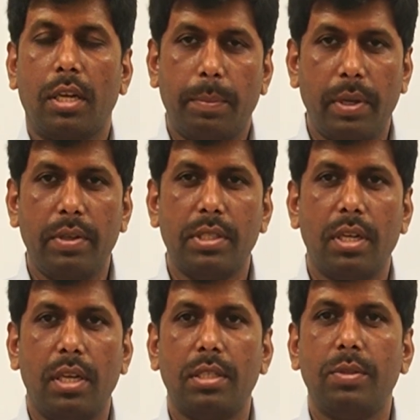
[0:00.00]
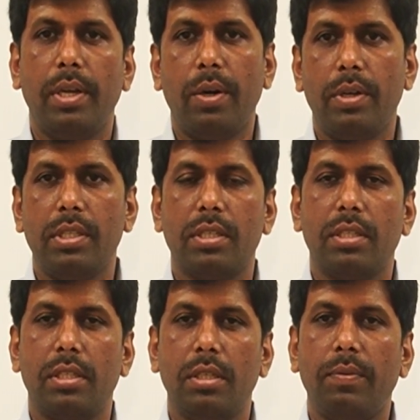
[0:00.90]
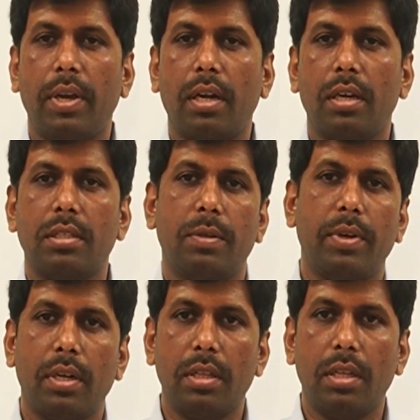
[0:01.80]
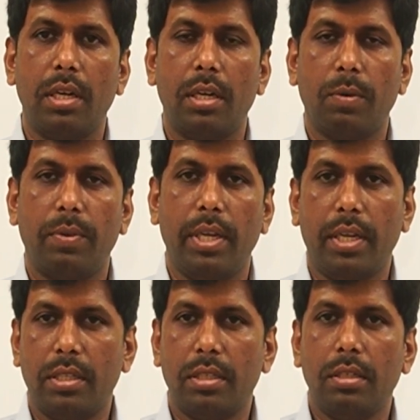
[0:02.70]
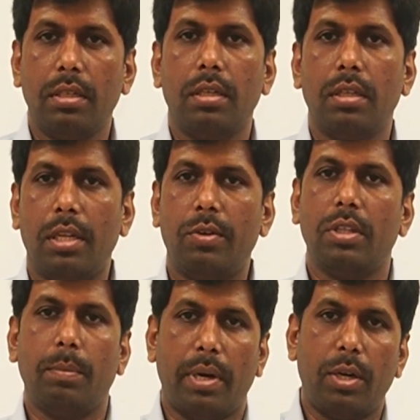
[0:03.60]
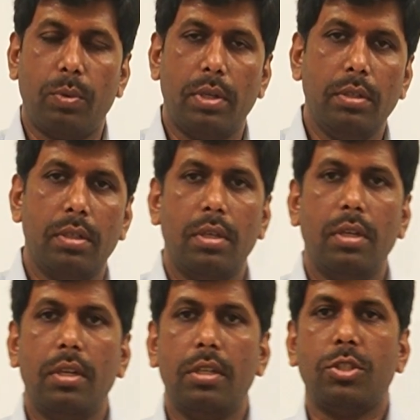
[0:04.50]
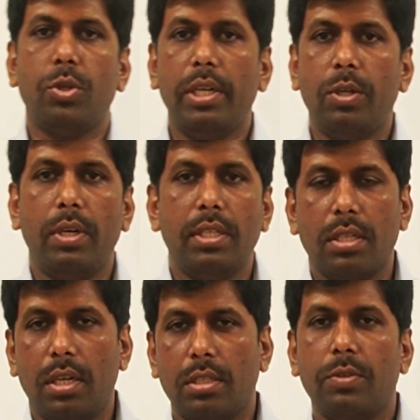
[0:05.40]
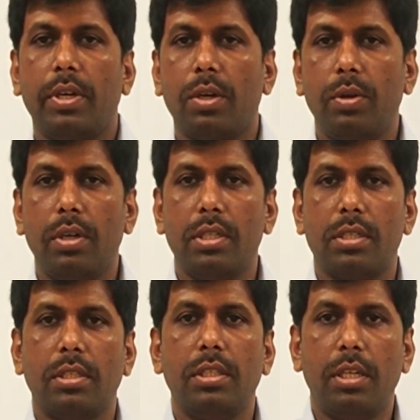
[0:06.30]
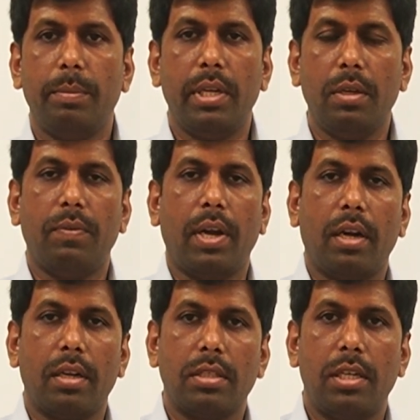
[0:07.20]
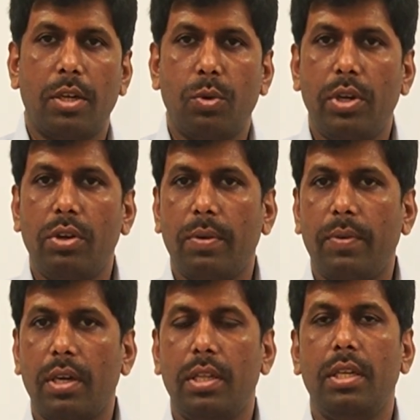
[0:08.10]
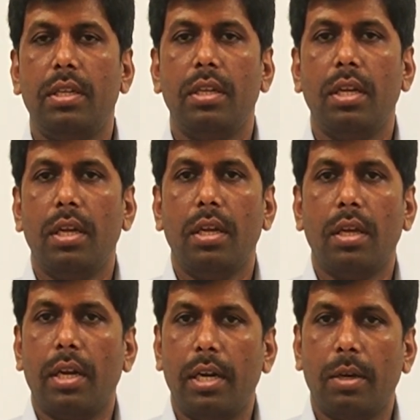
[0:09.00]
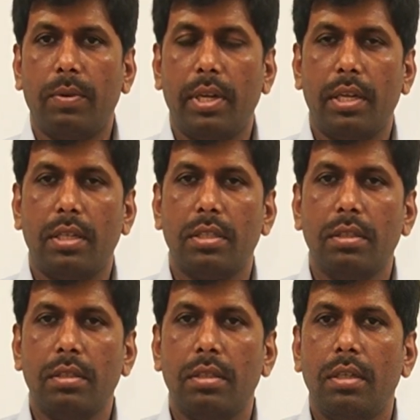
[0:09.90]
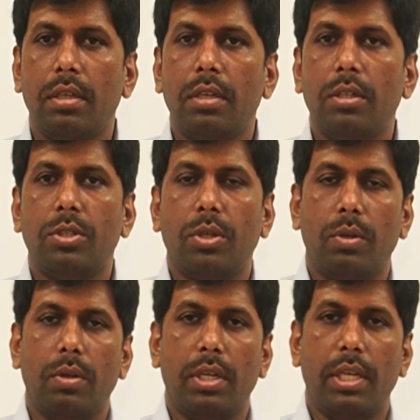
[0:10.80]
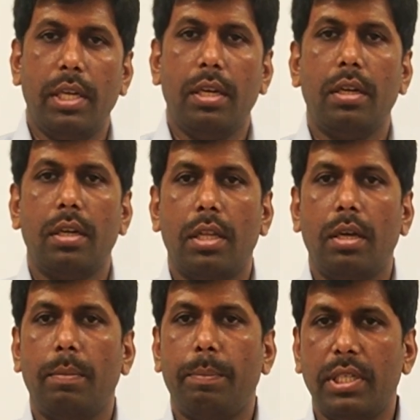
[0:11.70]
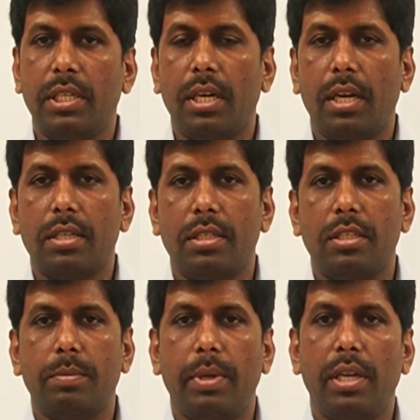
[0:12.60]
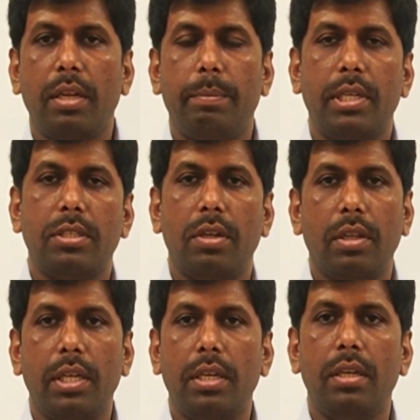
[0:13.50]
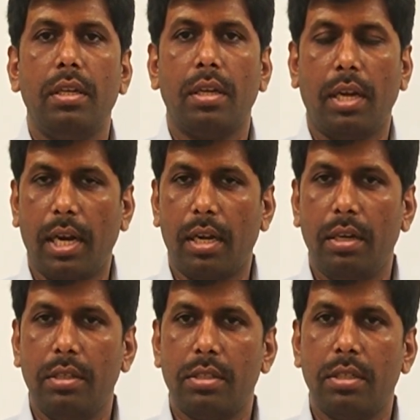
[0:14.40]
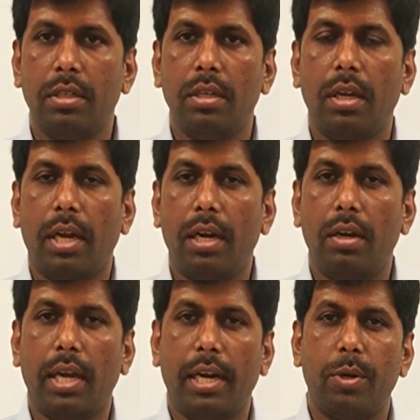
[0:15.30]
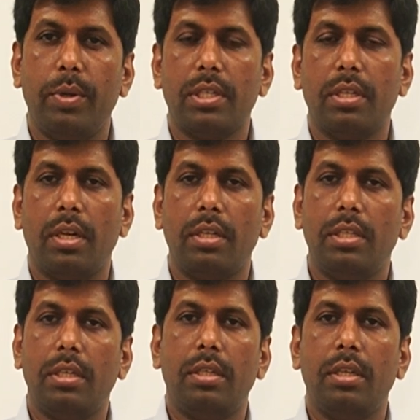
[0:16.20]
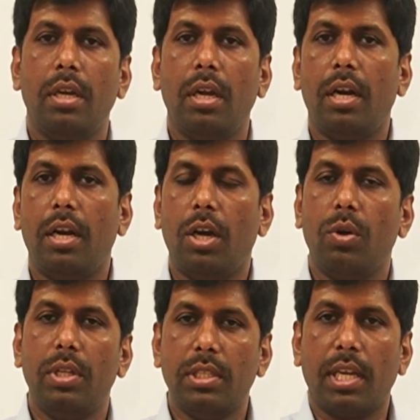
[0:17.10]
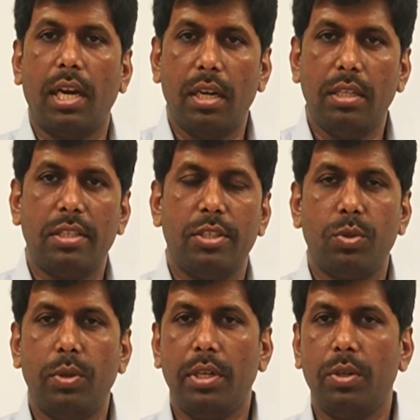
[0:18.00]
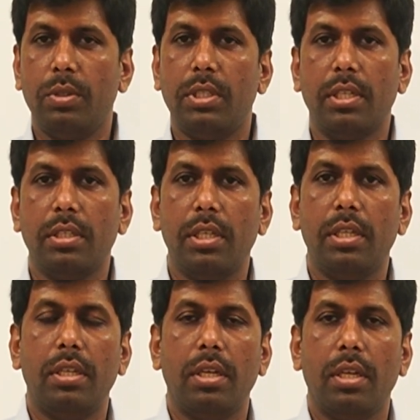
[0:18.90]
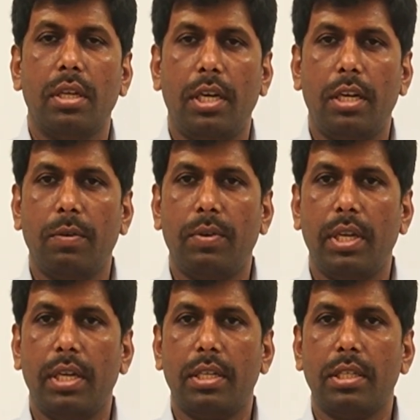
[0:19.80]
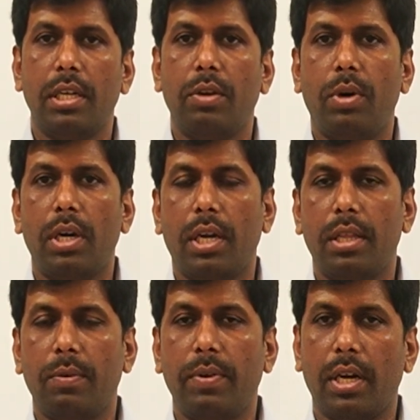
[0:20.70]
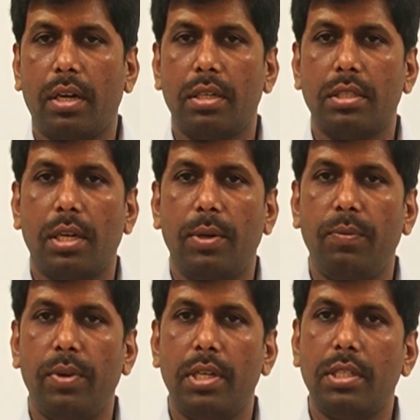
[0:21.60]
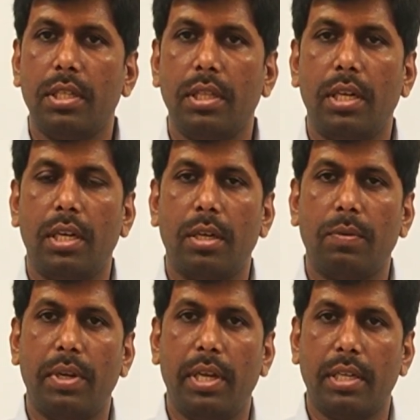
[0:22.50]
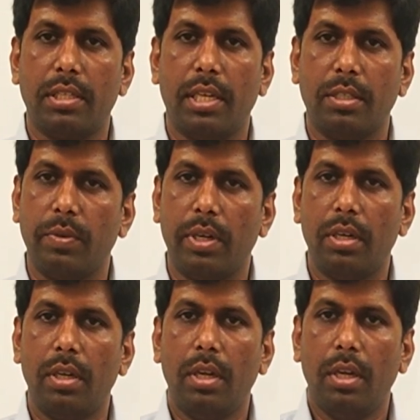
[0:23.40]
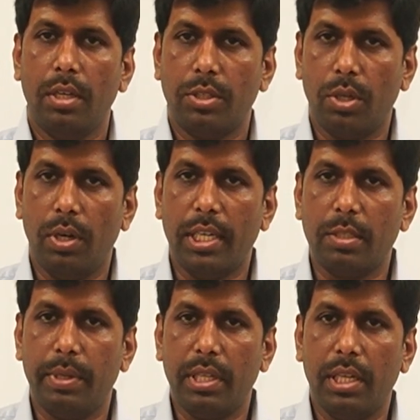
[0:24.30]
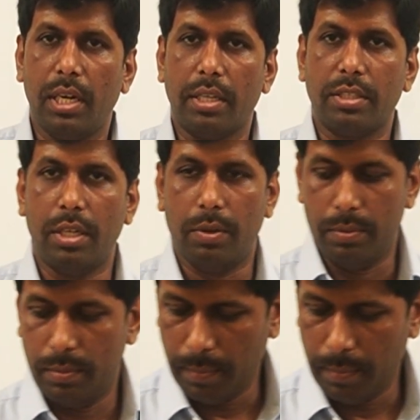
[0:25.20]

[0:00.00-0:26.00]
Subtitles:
our previous class, we have discussed the factors affecting the rate of reaction. That was the part 1. So in today's class, we are going to discuss the remaining factors that are going to affect the rate of reaction. So here the present class is mainly based on the catalyst and the activation energy and how this catalyst is going to change the rate of reaction, what other factors are influencing the rate of reaction as well. So let's begin the class now.